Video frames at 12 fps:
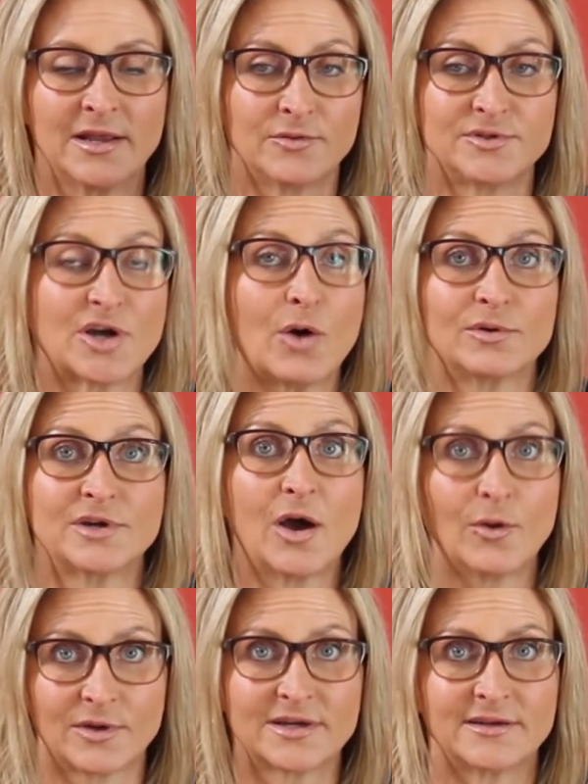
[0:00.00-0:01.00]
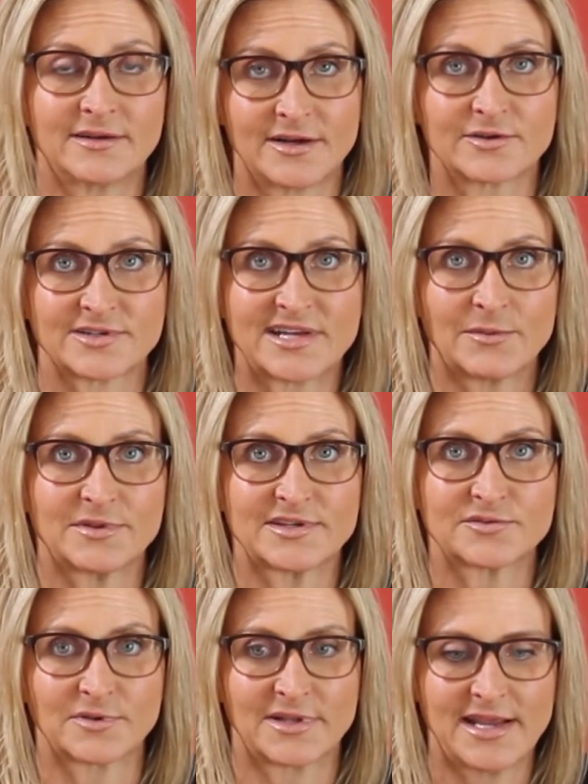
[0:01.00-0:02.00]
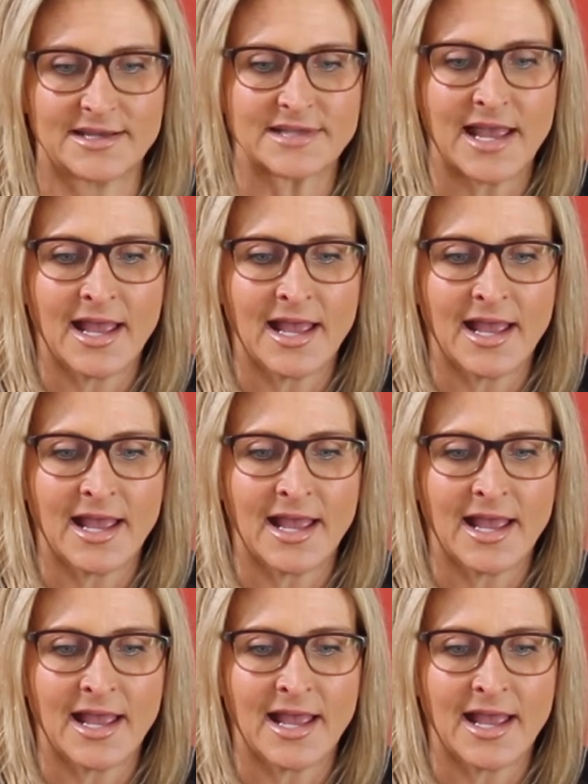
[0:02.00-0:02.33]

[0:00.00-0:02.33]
who don't know could understand what this really is.